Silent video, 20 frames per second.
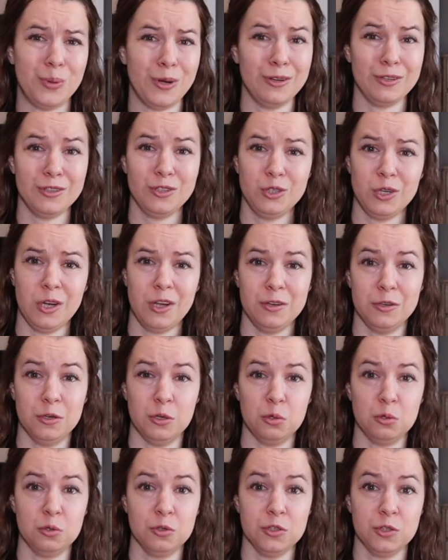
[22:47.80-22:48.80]
Paul John
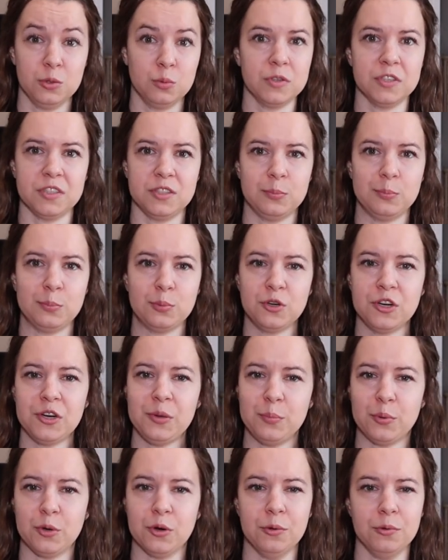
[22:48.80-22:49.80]
Knowles was
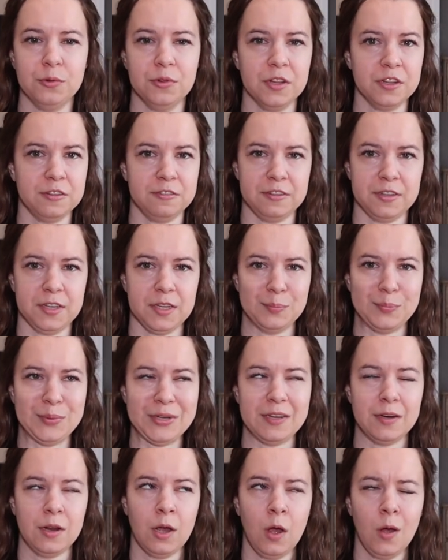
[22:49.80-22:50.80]
pretty prolific,
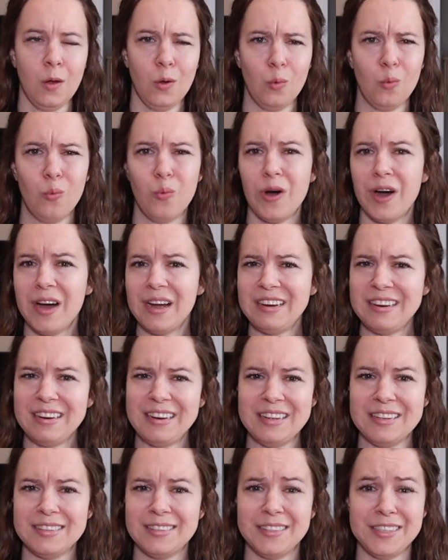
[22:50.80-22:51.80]
but why
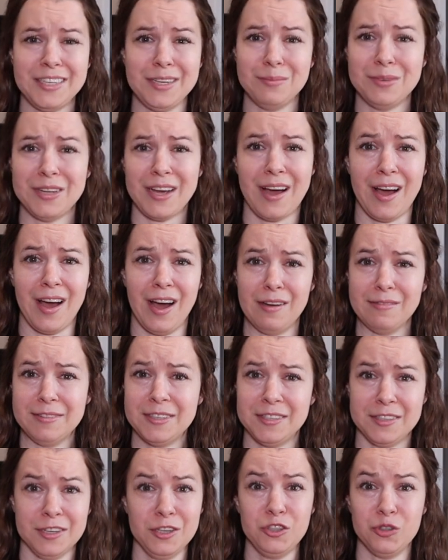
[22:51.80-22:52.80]
did he seem to have
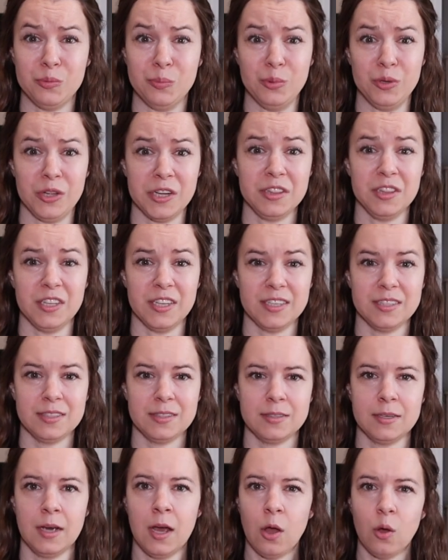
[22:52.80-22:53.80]
such
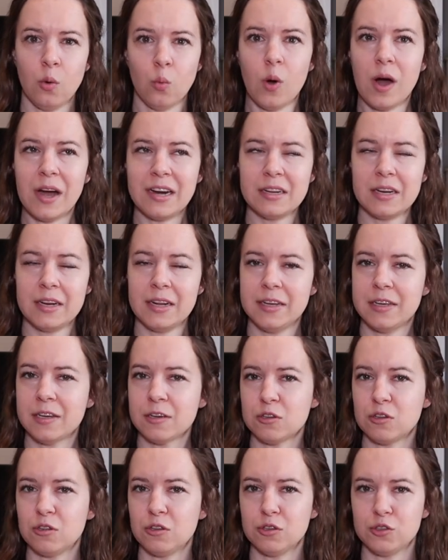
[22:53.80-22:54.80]
bloodlust? Why did he
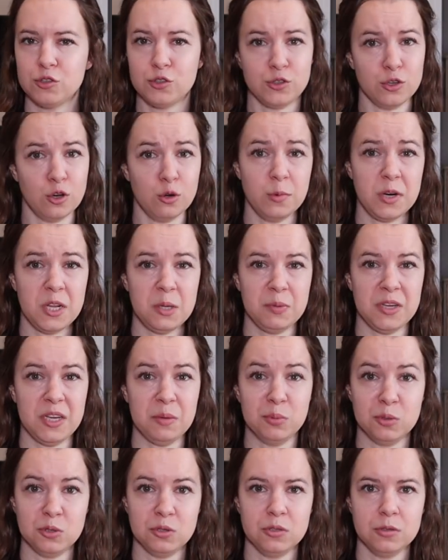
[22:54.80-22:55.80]
kill so many
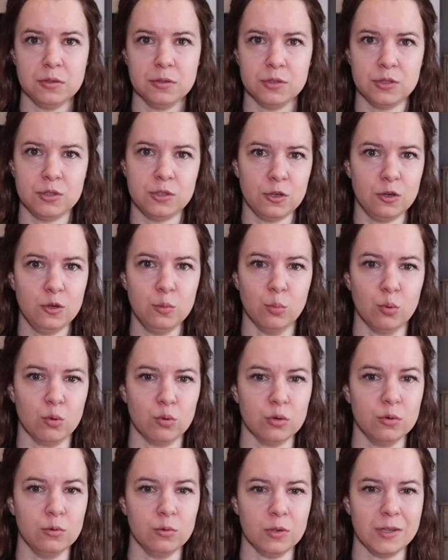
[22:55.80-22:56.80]
people so
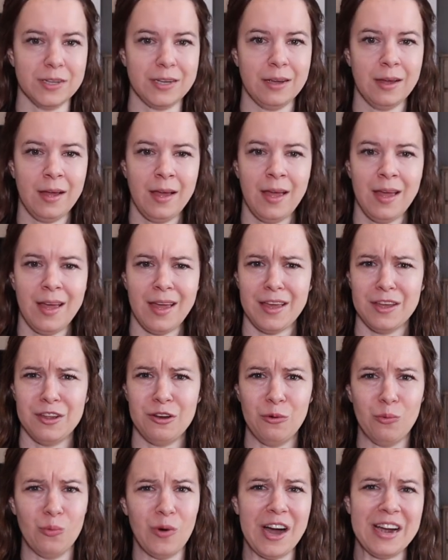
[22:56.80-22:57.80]
brutally?
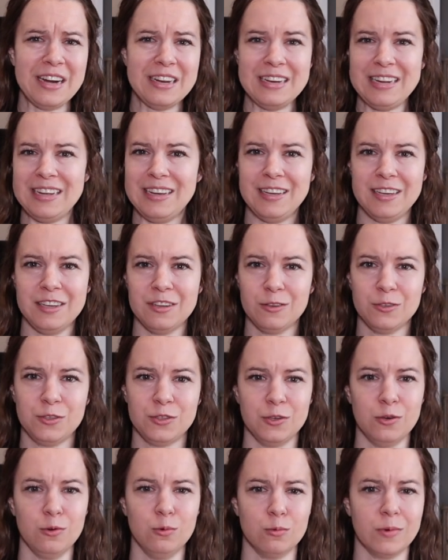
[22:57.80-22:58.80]
And why did he kill
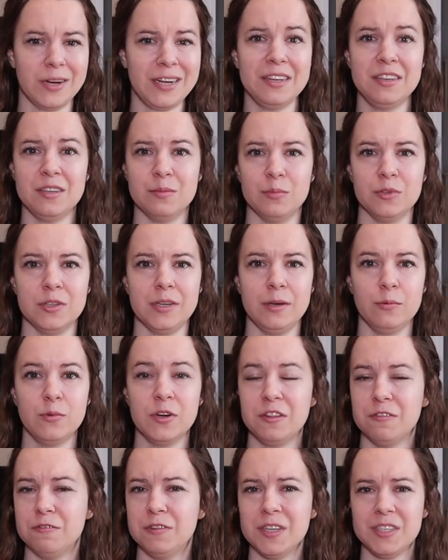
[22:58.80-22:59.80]
so randomly,
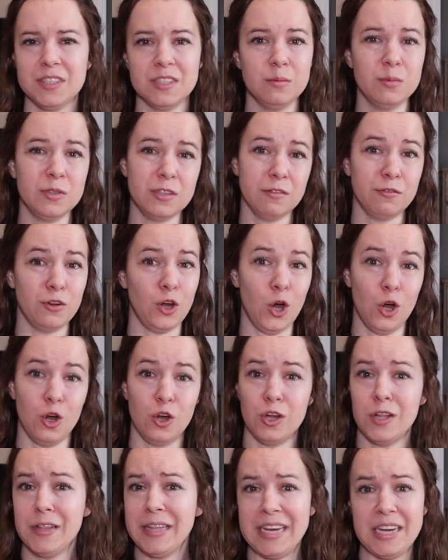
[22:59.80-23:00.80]
with victims of
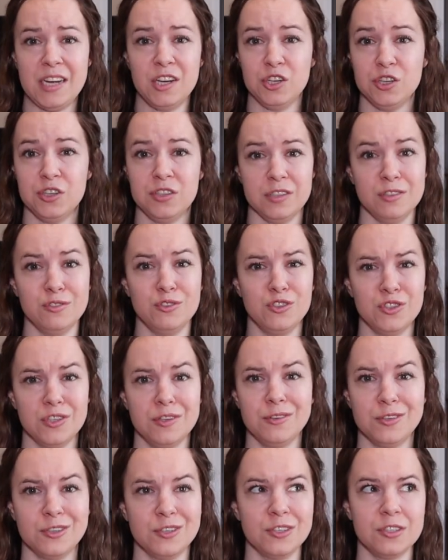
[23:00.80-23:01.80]
all ages and
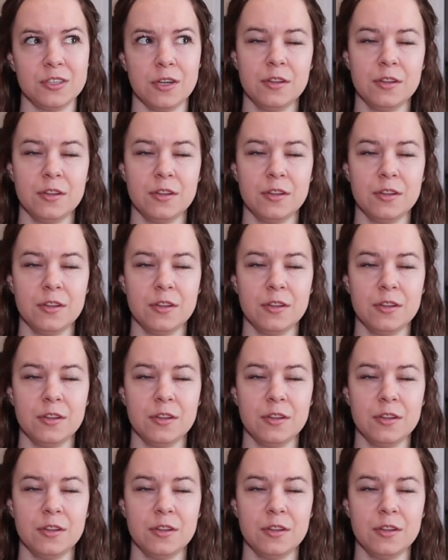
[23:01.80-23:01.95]
genders,